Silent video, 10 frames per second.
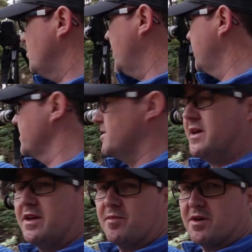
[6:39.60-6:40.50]
What I really
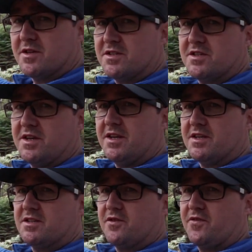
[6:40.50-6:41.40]
like about this scene
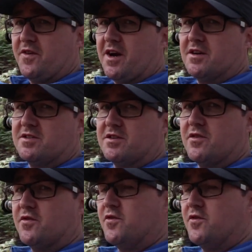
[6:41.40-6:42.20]
is the ferns in the